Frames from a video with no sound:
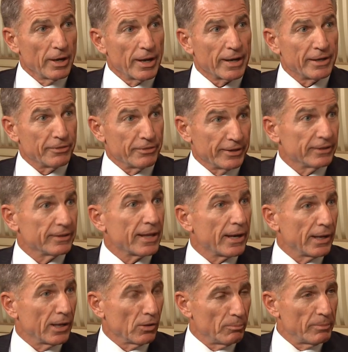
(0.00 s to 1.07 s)
and I think that
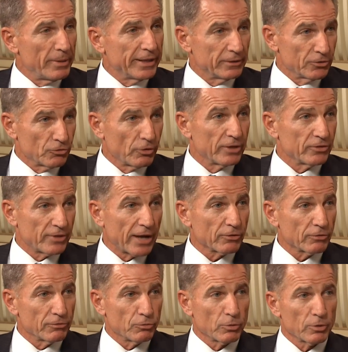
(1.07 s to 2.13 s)
helped make the
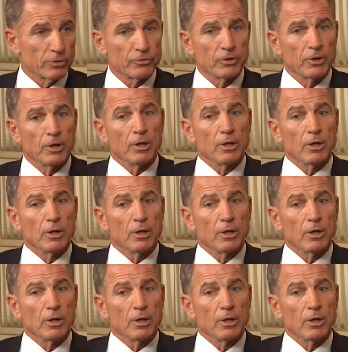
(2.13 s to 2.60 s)
transaction for us.